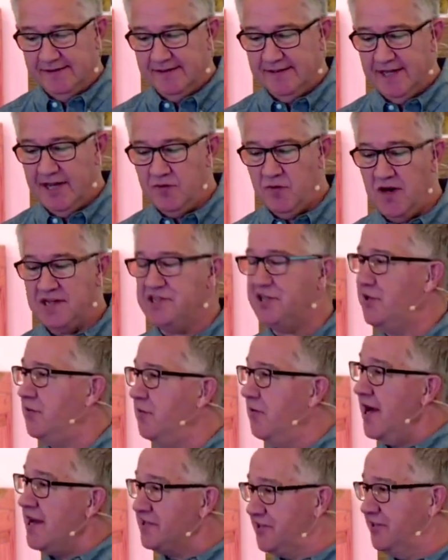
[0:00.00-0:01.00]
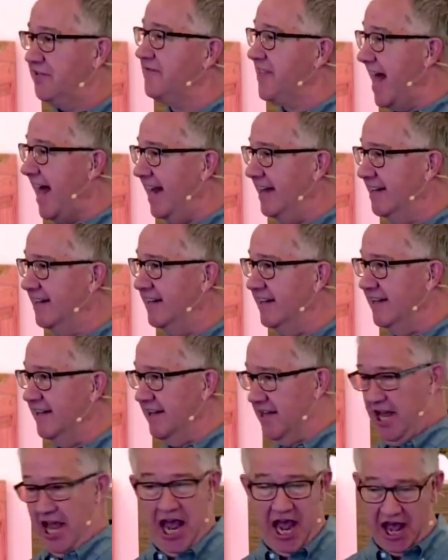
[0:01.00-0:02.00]
And what's the rest of that?
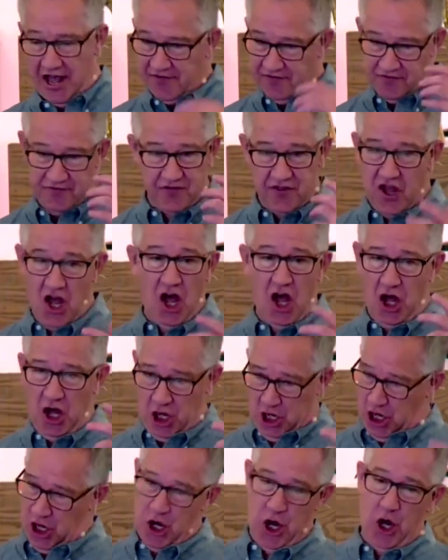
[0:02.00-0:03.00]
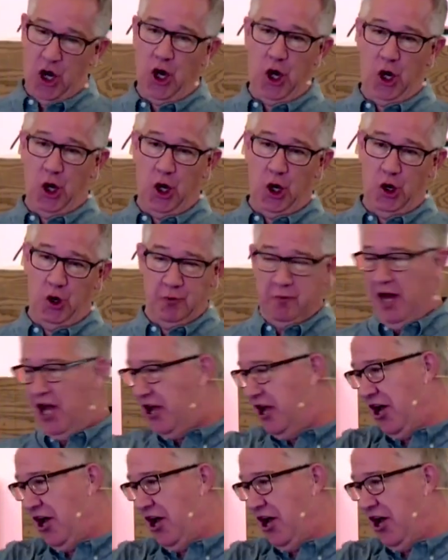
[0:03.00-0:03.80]
And the home